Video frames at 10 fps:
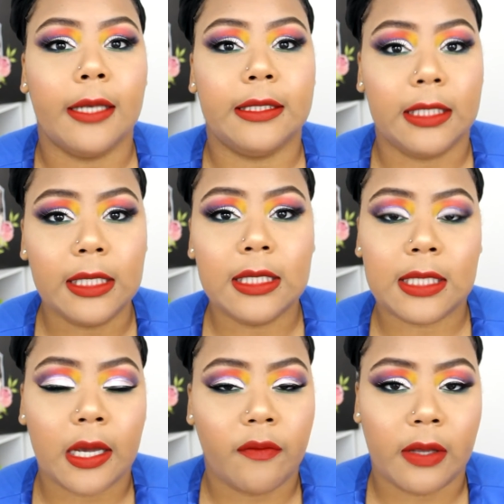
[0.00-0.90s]
did the
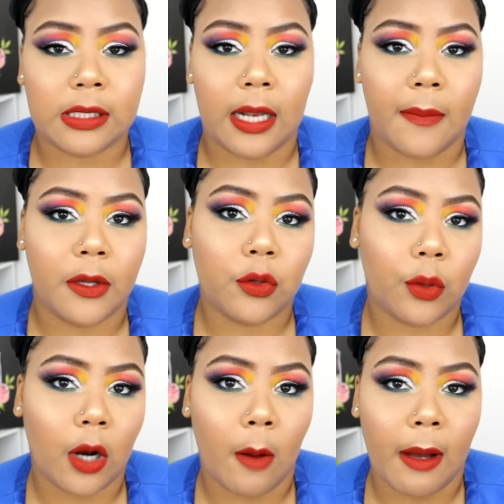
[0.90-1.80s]
same face that I've been
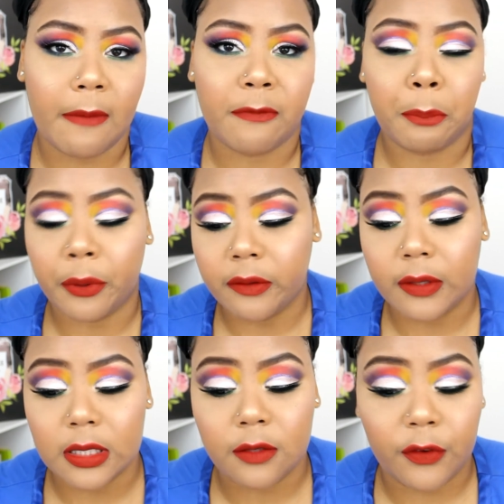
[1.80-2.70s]
doing on my
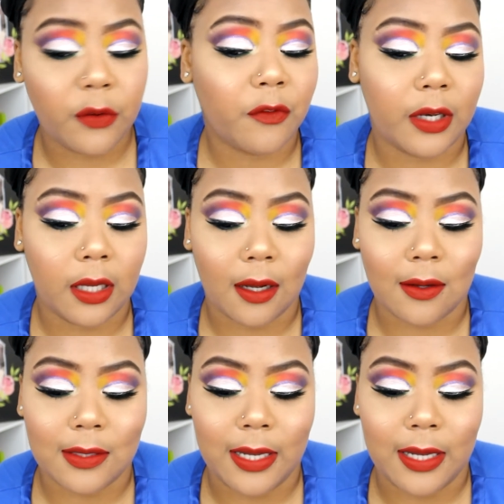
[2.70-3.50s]
previous few videos,